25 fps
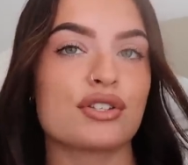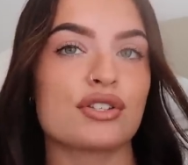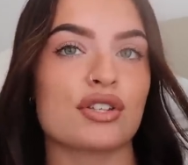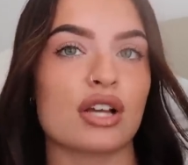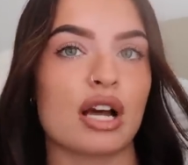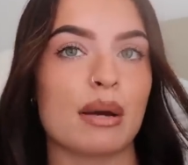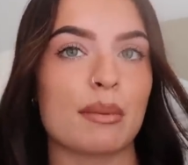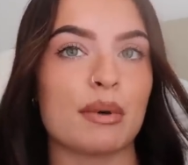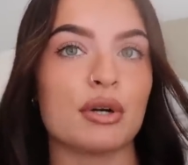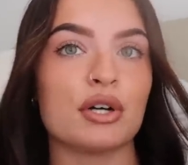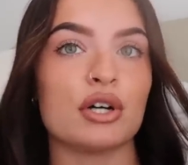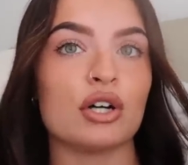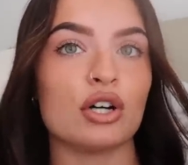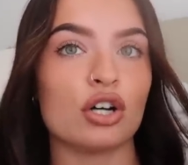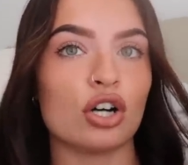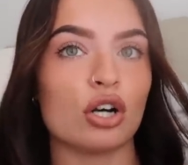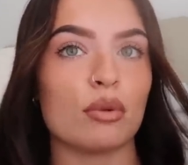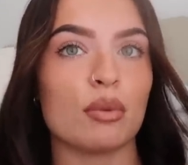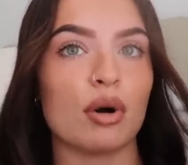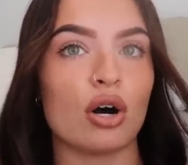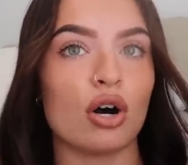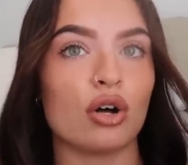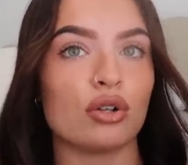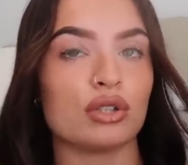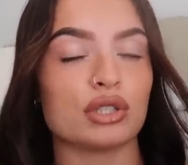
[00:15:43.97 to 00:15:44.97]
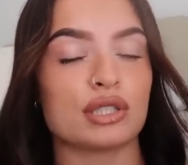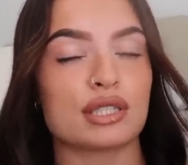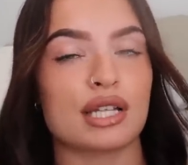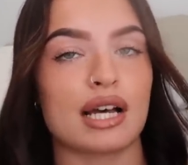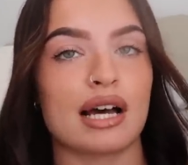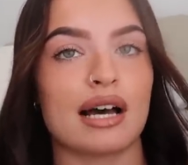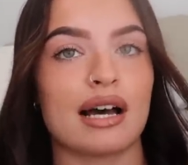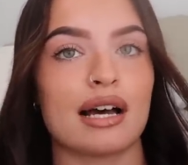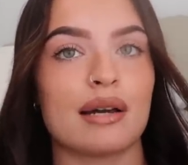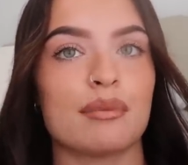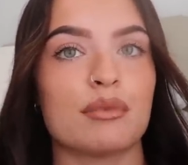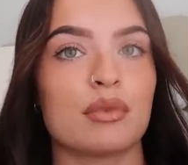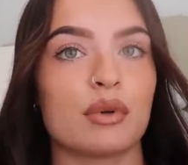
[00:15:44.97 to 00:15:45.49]
So I'm at home all the
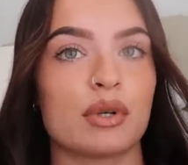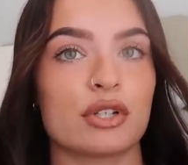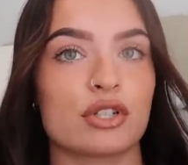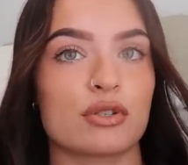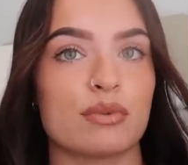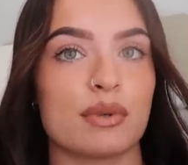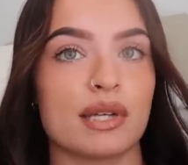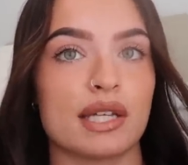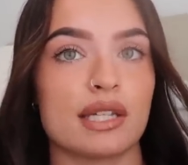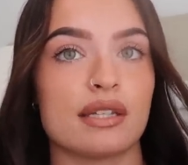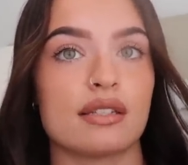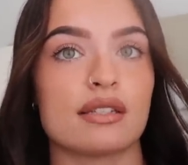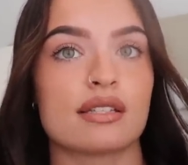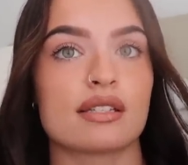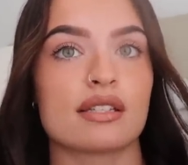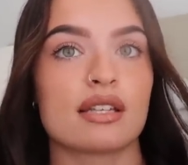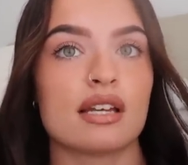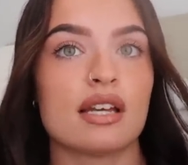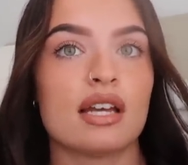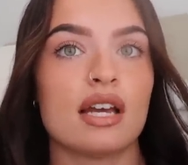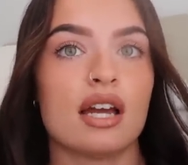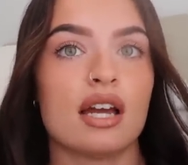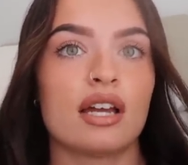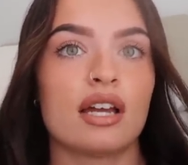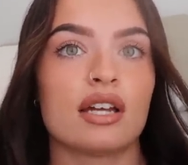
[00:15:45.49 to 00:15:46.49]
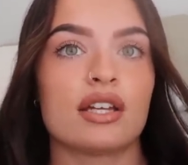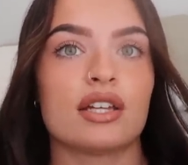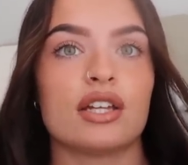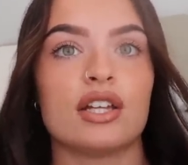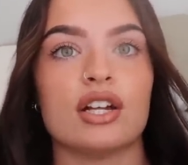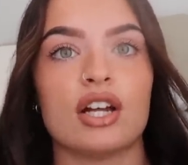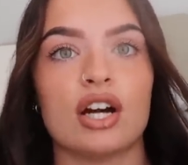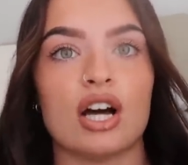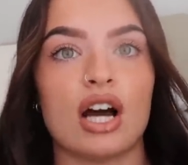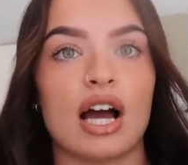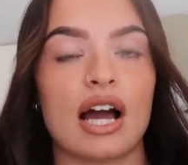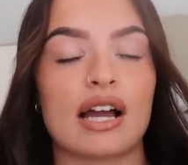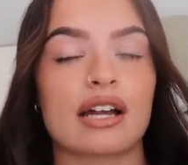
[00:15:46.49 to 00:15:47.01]
time, which means, you
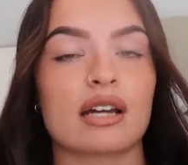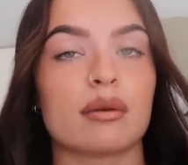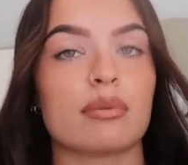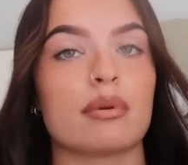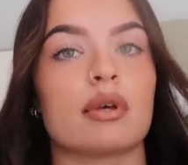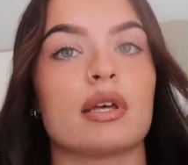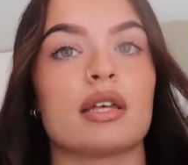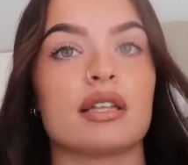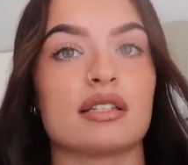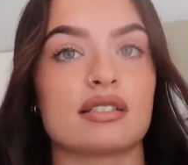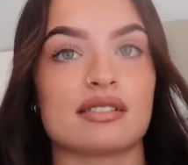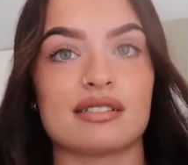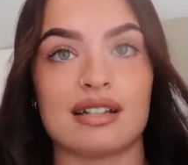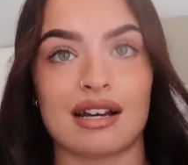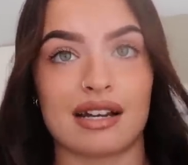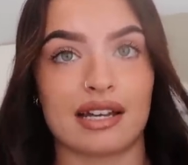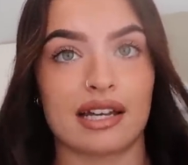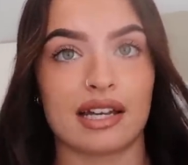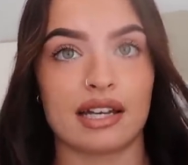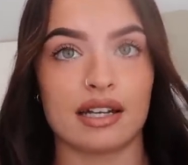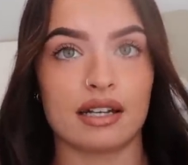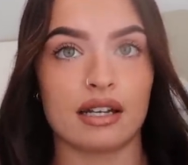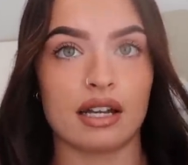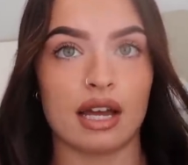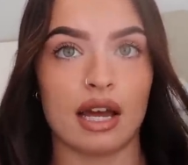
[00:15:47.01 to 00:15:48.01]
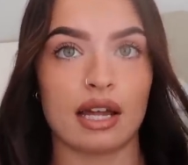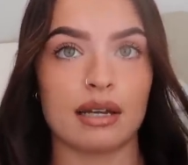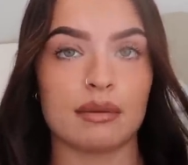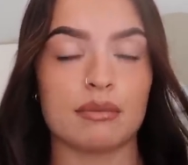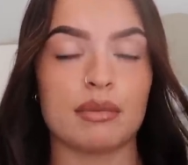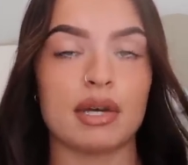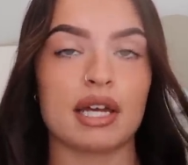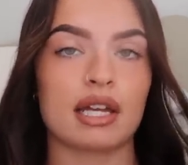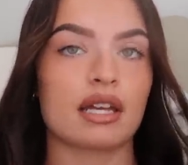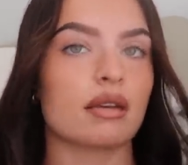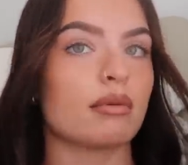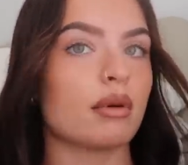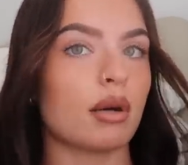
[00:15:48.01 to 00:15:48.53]
know, I could be snacking and
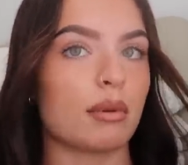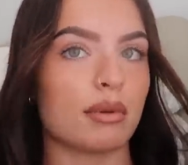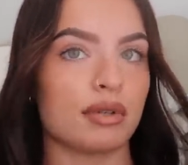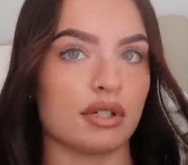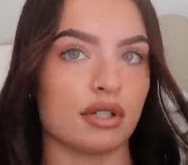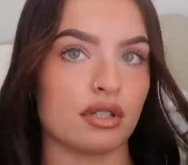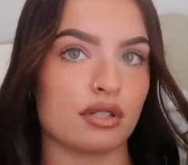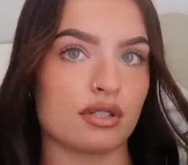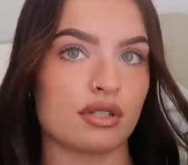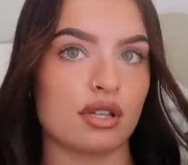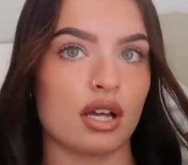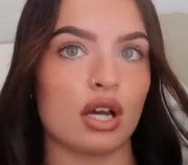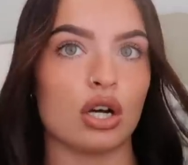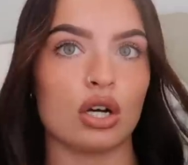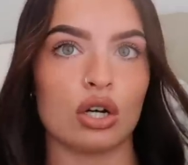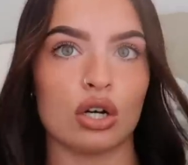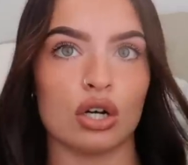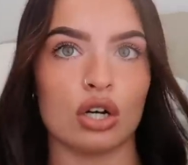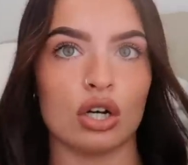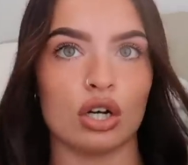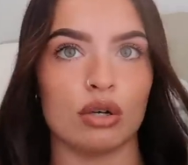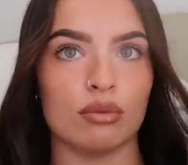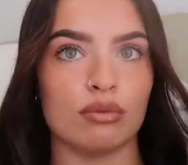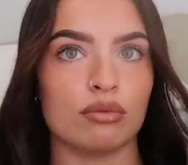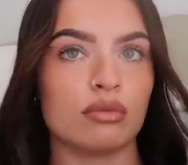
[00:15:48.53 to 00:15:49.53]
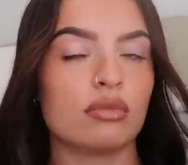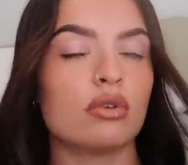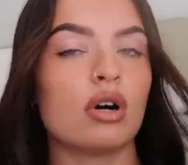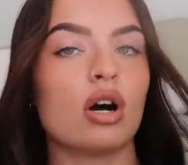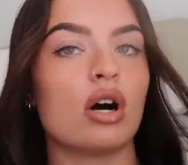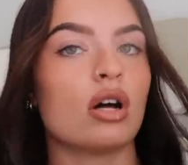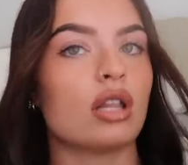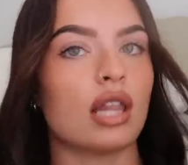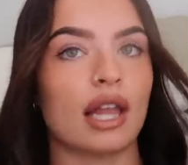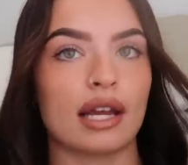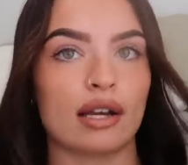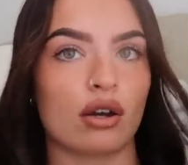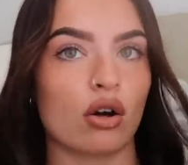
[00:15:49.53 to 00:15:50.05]
making my meals at home
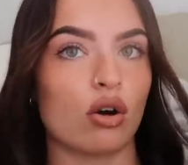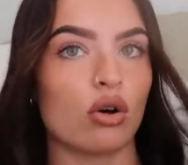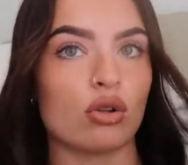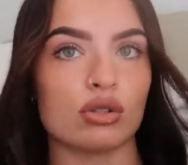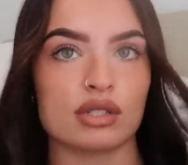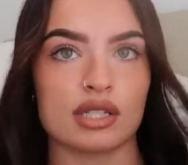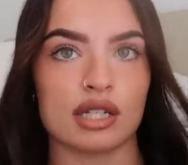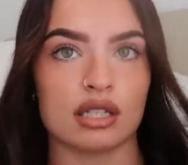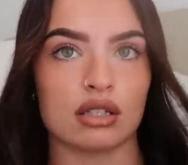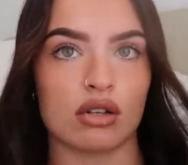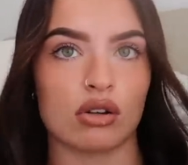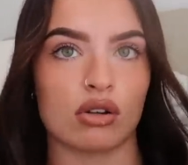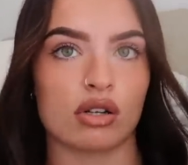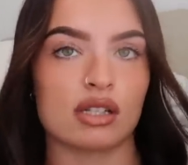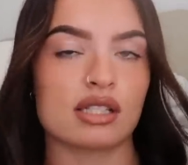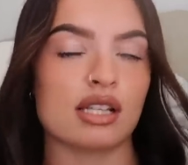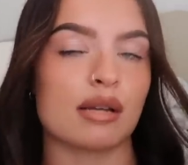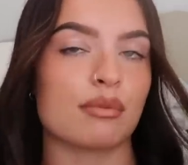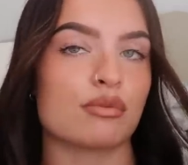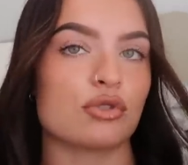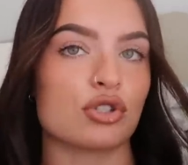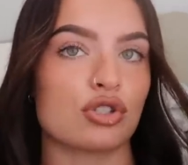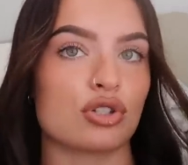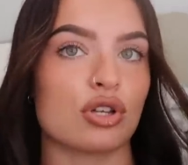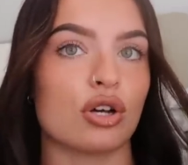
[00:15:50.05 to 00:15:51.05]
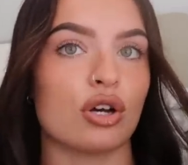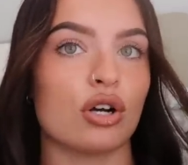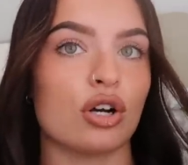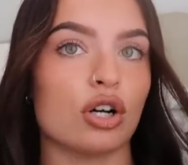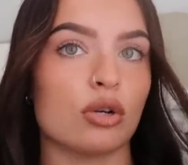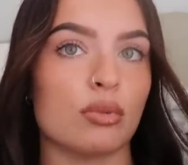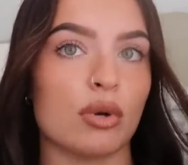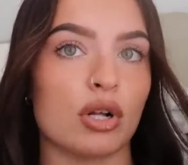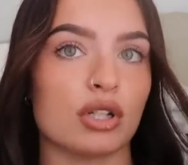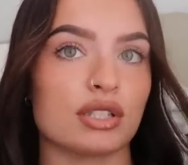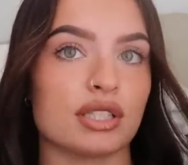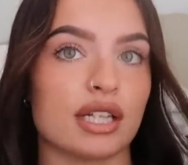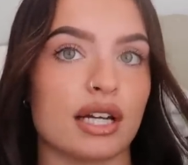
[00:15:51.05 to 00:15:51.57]
like all day long, because I'm just at
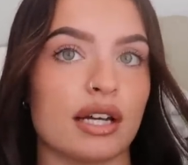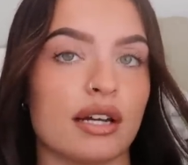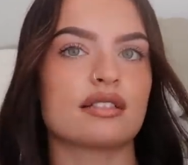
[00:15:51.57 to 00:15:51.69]
home all day.